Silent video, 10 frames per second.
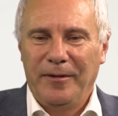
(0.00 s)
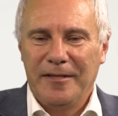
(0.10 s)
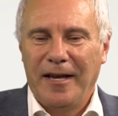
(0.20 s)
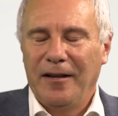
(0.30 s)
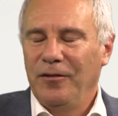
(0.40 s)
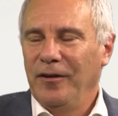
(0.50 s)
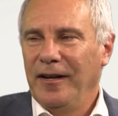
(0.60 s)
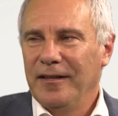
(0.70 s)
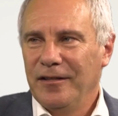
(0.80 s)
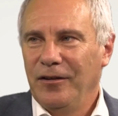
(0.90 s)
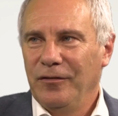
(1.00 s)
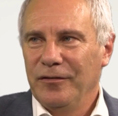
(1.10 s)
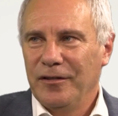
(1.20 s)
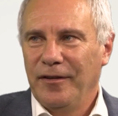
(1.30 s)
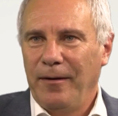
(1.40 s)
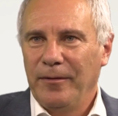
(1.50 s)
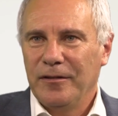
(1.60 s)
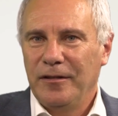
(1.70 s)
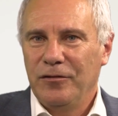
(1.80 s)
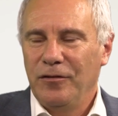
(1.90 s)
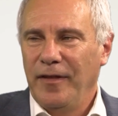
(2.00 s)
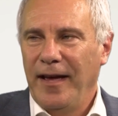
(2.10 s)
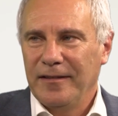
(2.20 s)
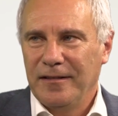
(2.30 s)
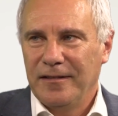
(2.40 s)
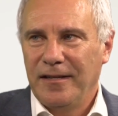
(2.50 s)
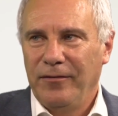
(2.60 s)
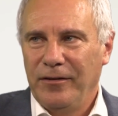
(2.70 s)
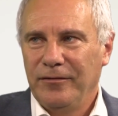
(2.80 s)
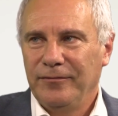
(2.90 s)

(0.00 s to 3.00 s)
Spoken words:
we started doing it ourselves. So that was in 2007.